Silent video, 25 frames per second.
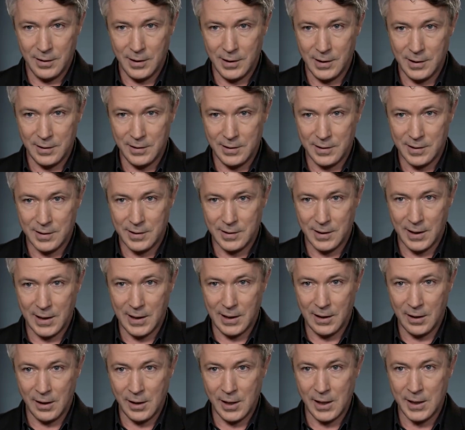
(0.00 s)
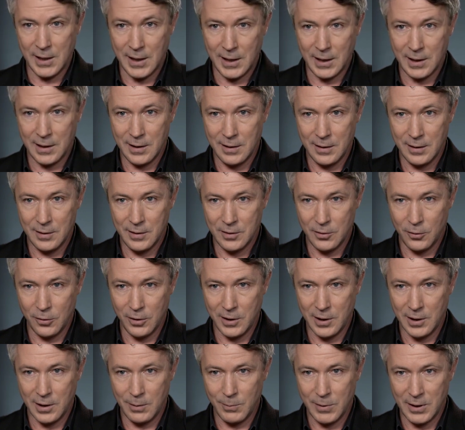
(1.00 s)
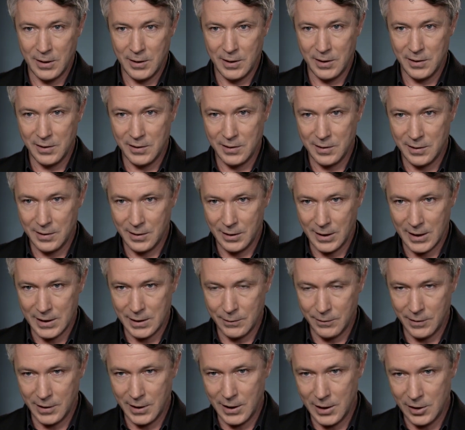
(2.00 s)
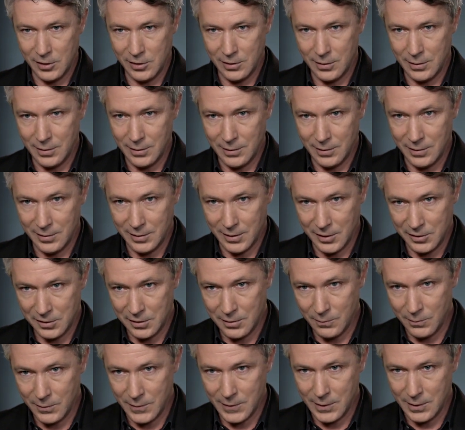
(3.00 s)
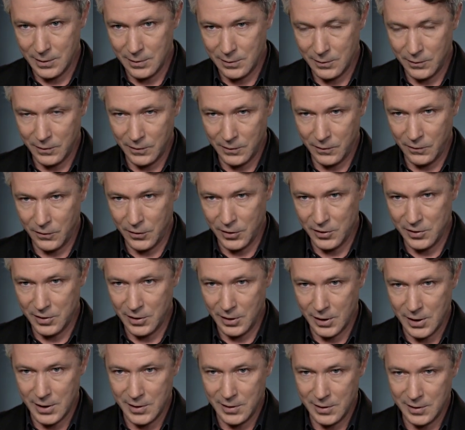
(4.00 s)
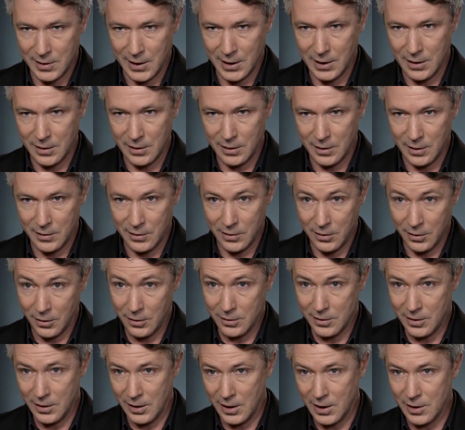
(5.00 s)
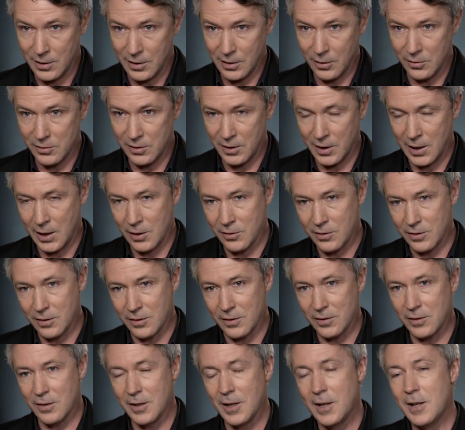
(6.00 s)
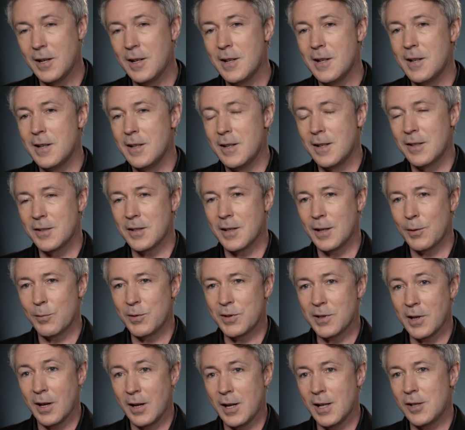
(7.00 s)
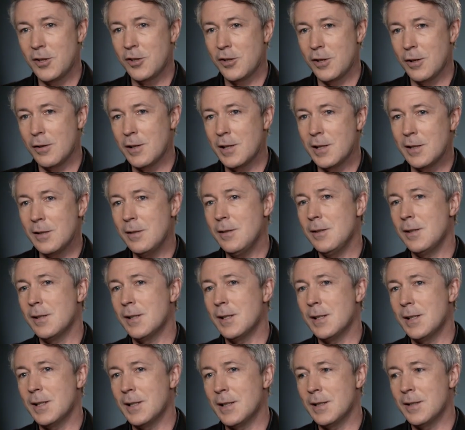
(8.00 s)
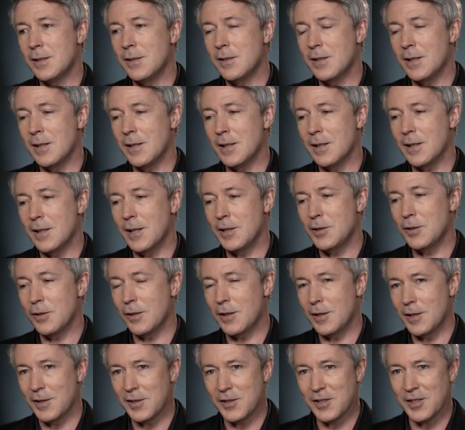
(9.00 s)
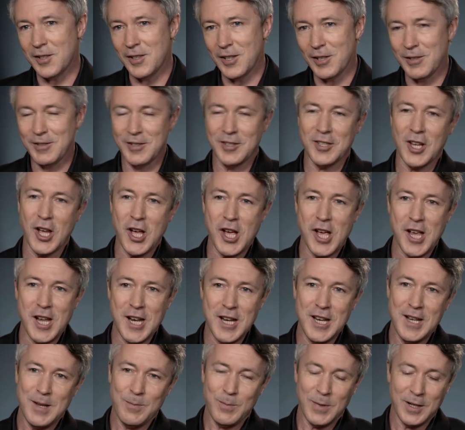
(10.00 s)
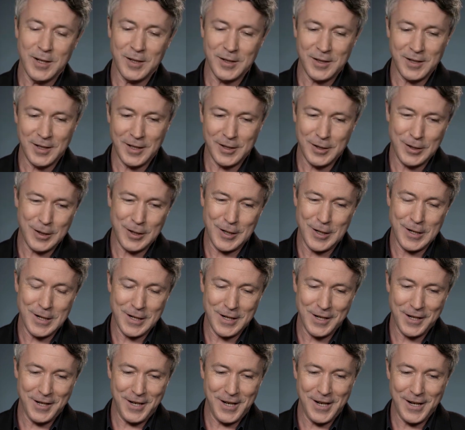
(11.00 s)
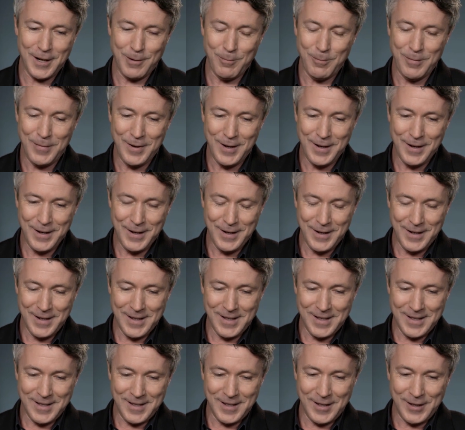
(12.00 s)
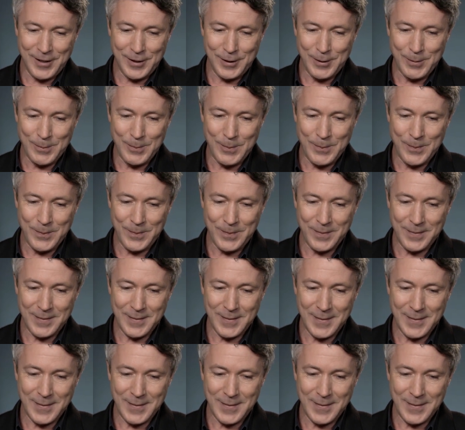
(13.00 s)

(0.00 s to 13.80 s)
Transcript: is Hynek talking about his classification system, the first kind, second kind, third kind, close encounters. So that was kind of chilling, and I took it as a sign because that's the kind of guy I am.